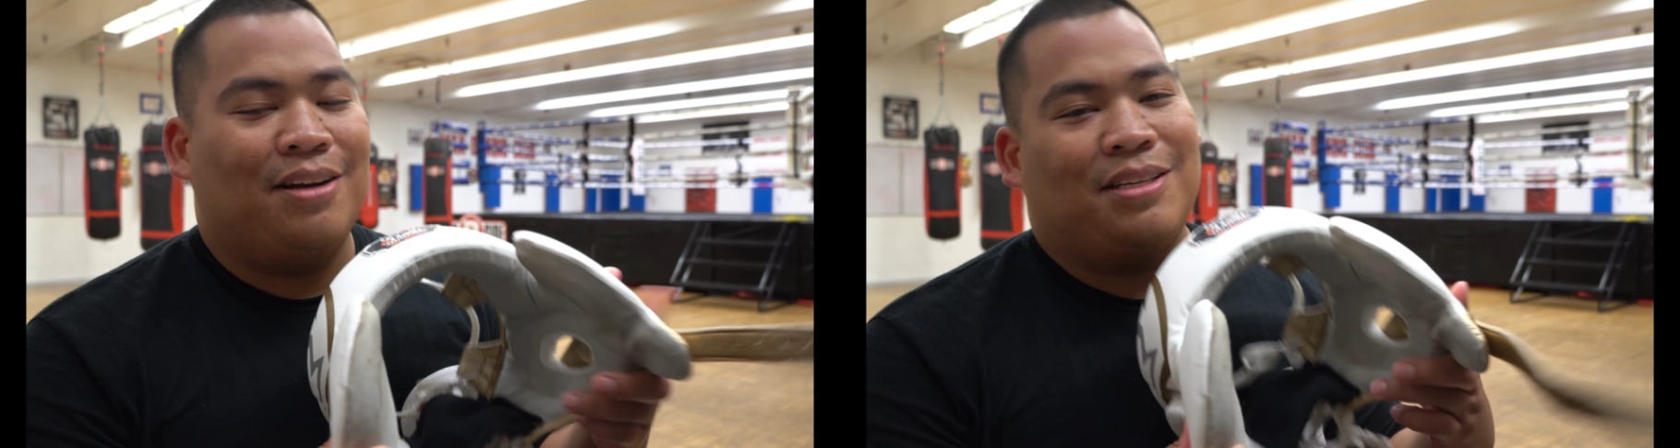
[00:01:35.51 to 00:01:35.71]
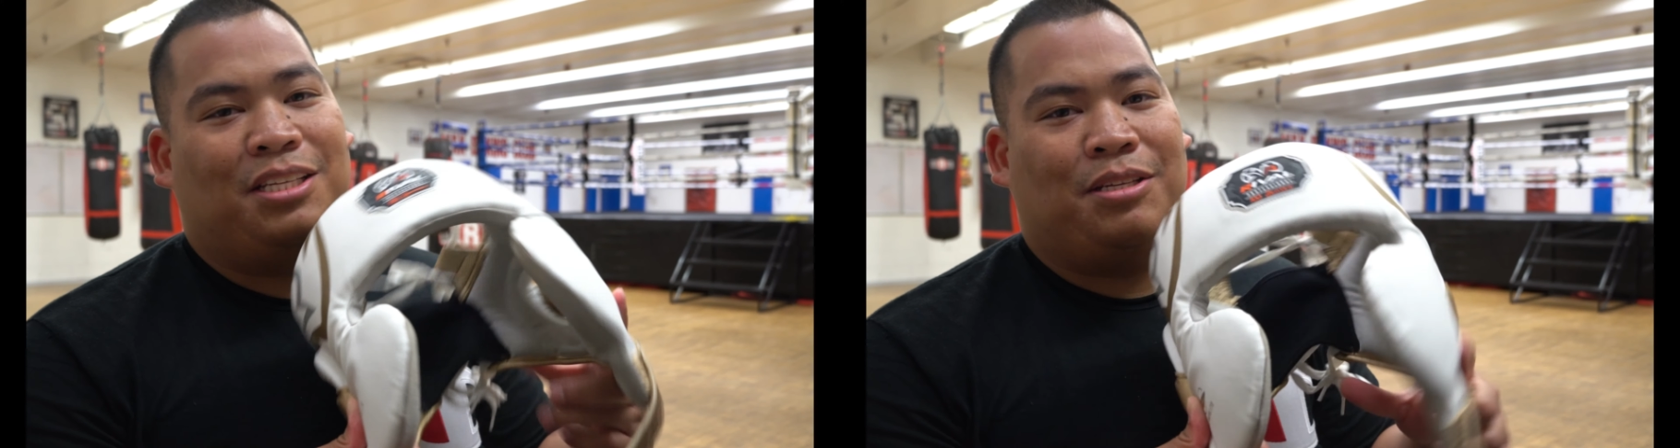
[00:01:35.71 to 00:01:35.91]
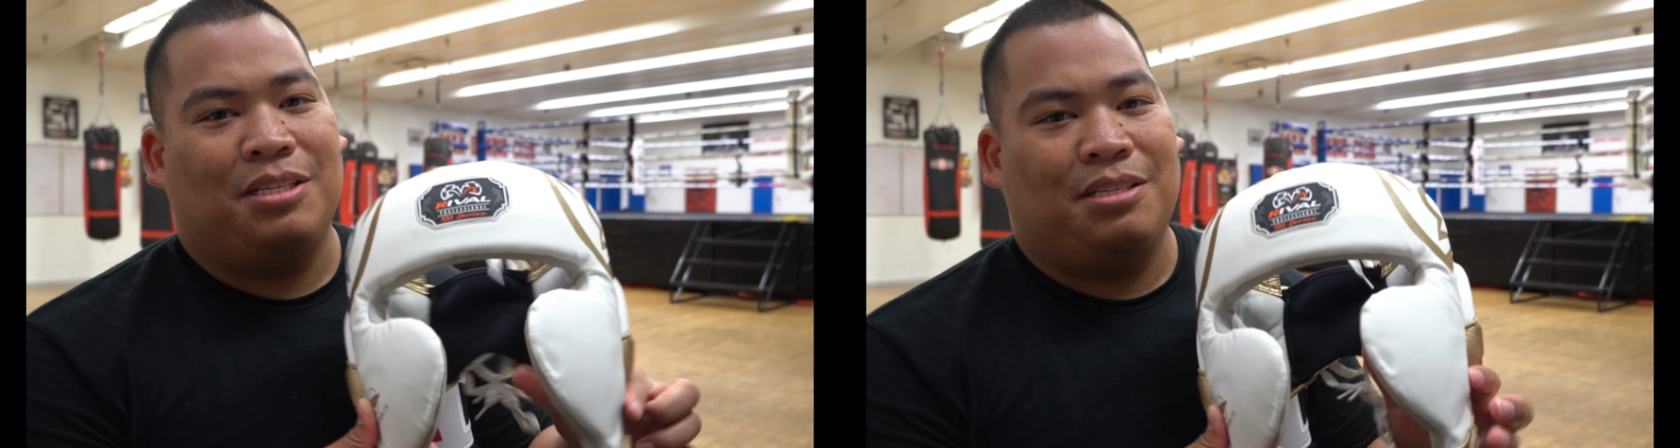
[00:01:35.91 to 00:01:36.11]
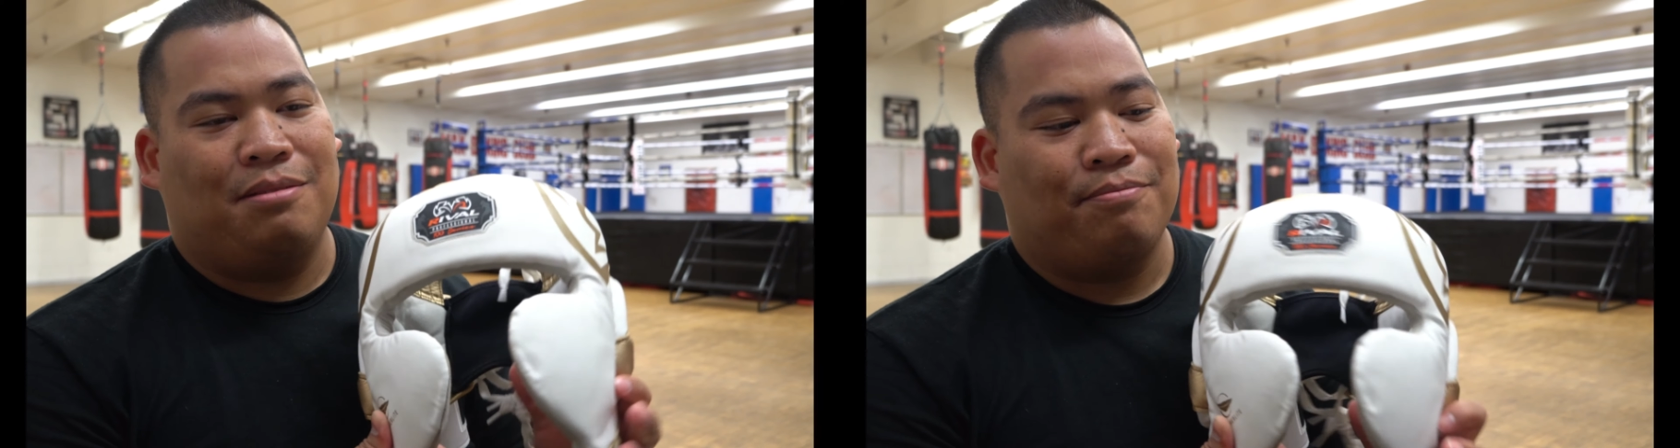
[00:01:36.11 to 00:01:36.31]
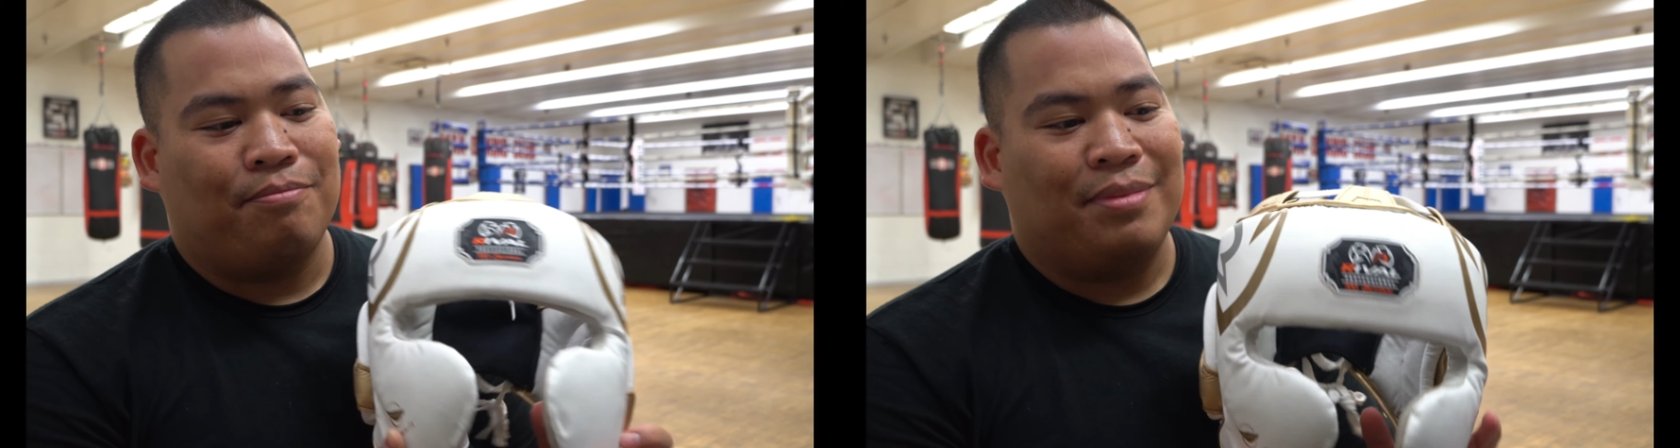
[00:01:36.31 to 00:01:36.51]

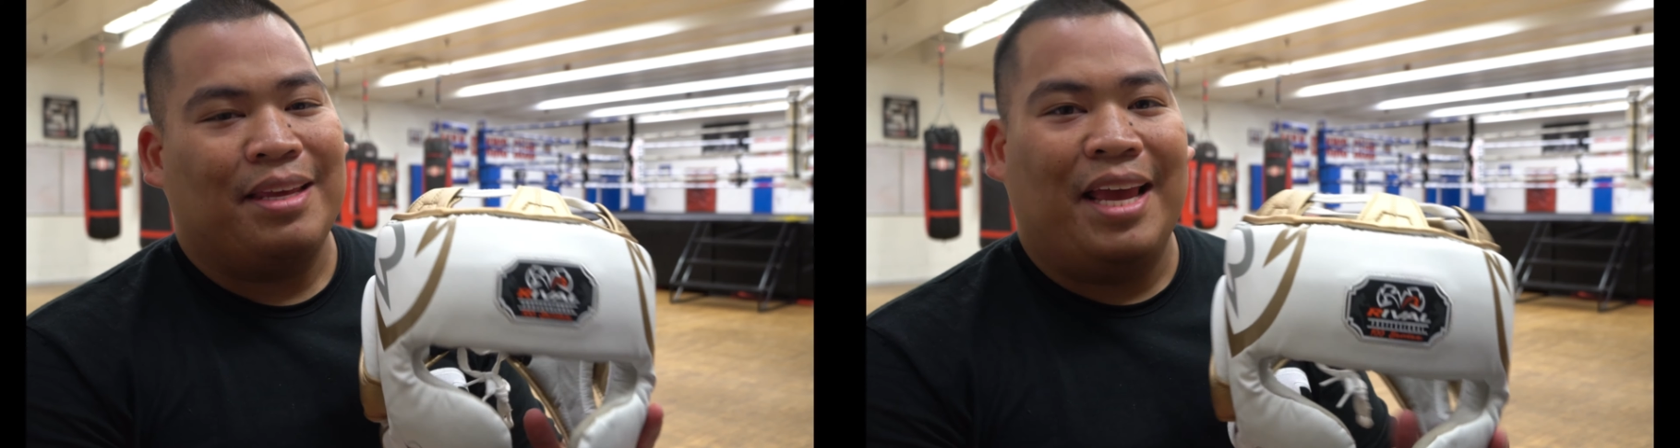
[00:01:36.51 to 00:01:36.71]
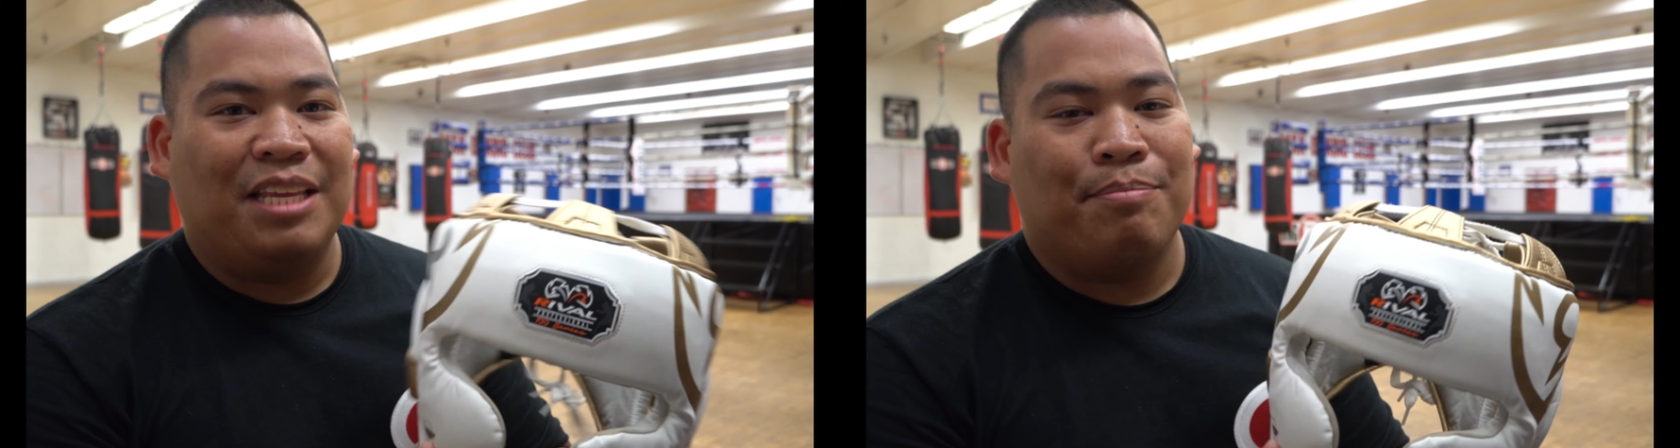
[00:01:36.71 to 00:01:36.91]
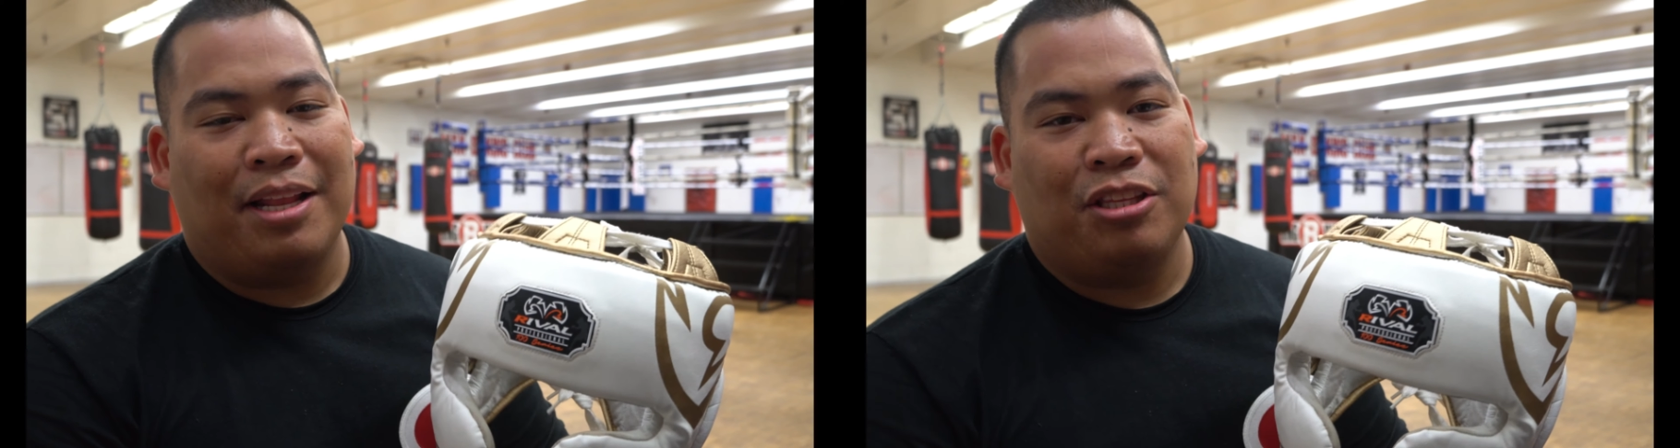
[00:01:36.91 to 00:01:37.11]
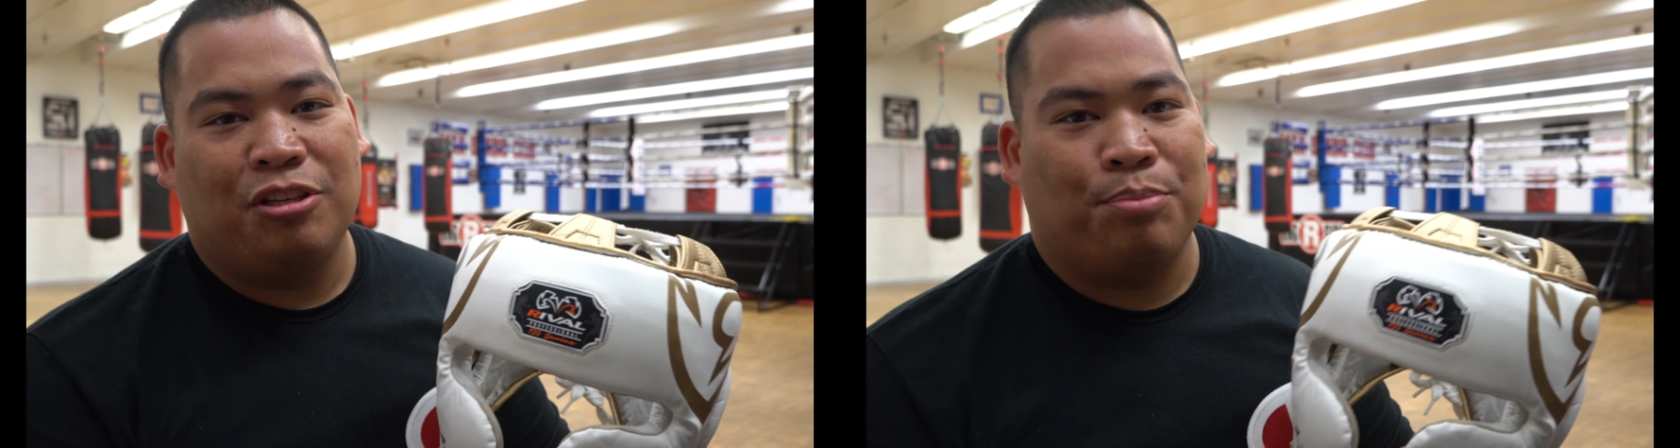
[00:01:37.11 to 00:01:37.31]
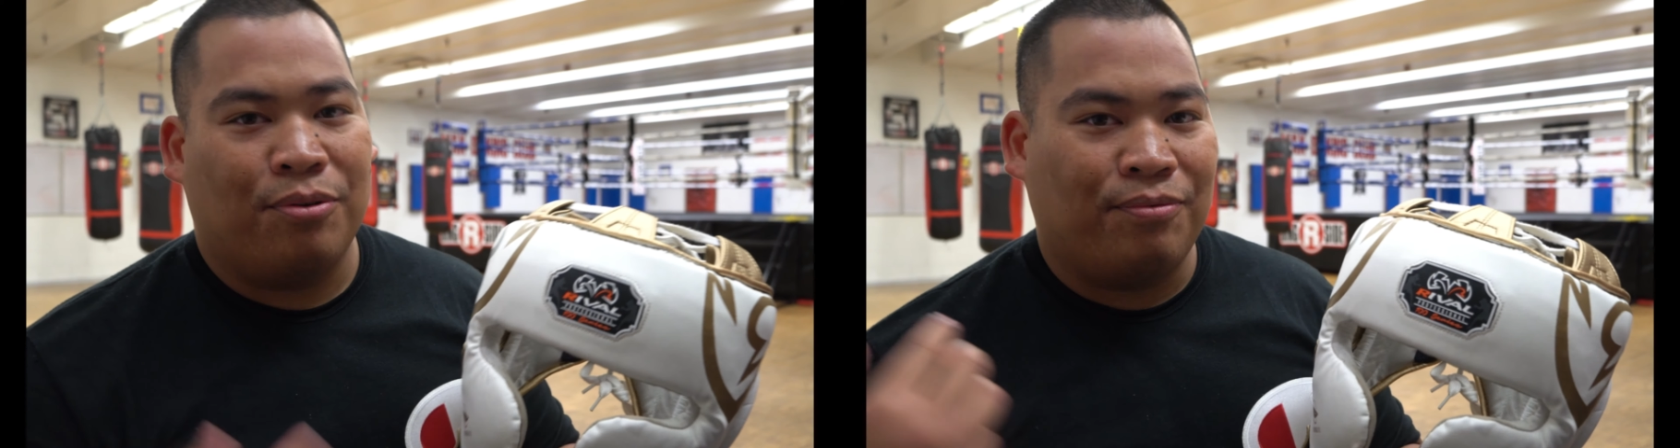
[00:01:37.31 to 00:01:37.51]
It's meant to
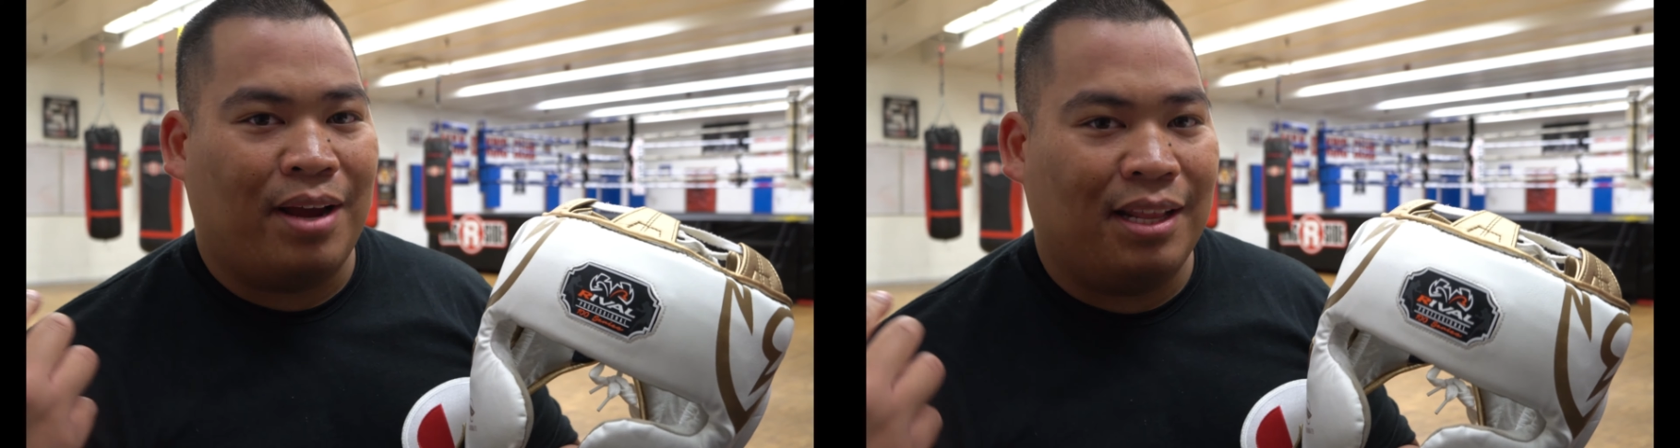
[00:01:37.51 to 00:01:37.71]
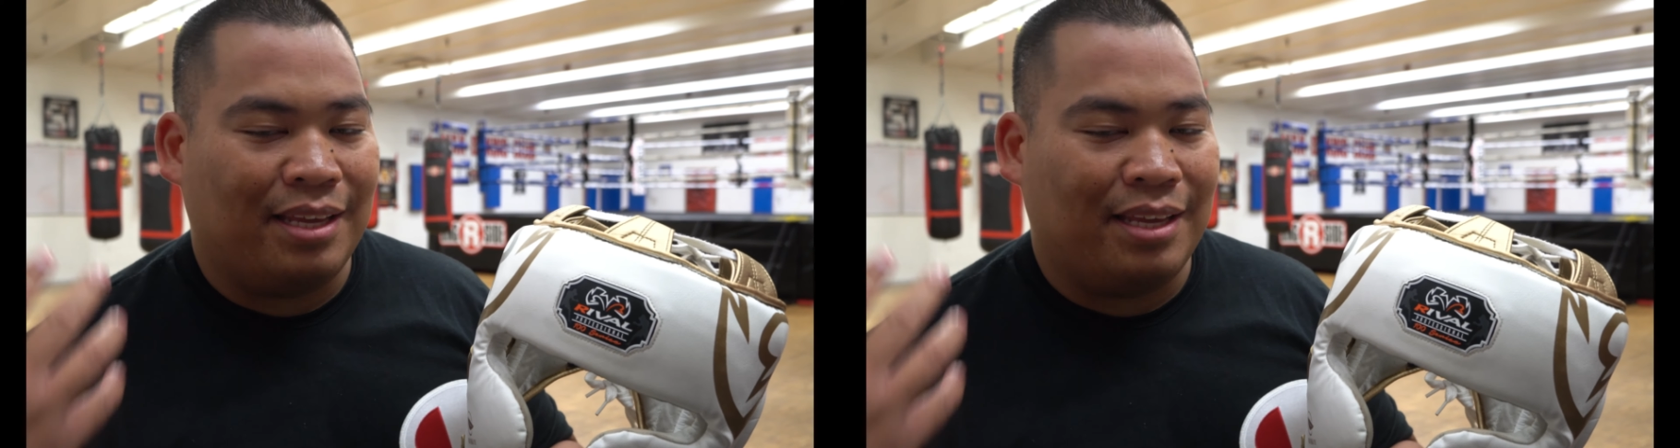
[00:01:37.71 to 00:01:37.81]
prevent